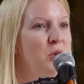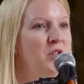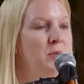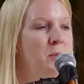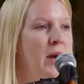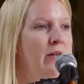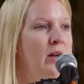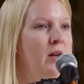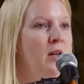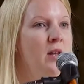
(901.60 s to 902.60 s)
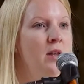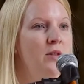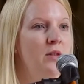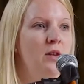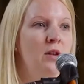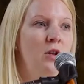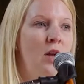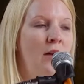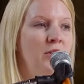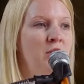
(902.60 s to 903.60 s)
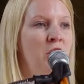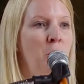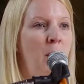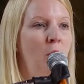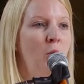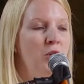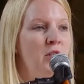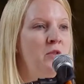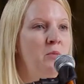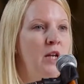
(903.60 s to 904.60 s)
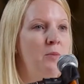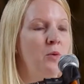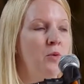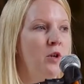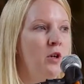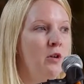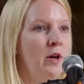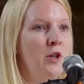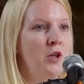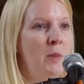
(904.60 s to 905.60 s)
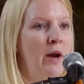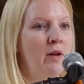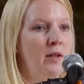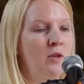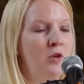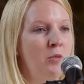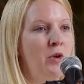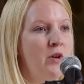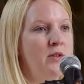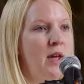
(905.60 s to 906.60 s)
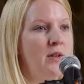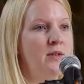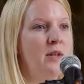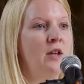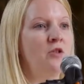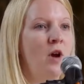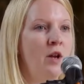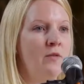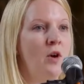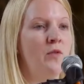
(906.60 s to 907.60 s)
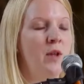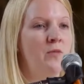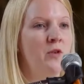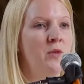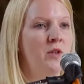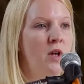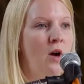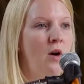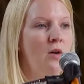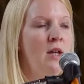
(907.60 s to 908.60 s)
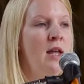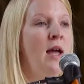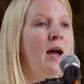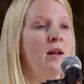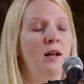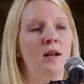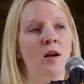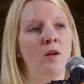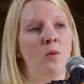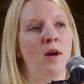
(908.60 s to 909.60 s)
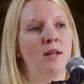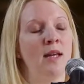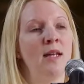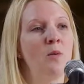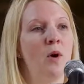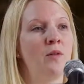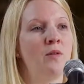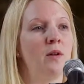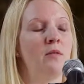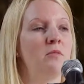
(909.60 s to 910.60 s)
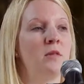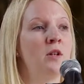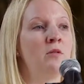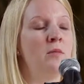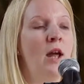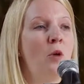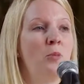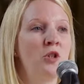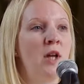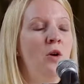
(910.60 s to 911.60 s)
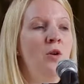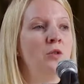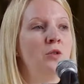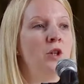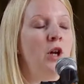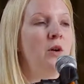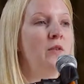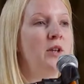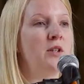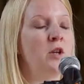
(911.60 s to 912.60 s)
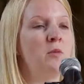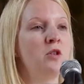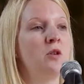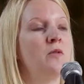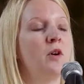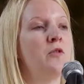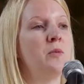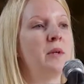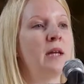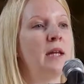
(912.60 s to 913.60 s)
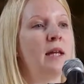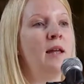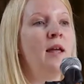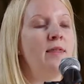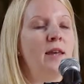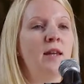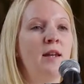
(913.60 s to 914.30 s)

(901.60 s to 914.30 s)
puts up a barrier. You have to think about all the different people that can create those barriers along the process and try and involve them from the start. And likewise, anyone that can help push that on. You know, if there's a commissioner involved from the beginning, they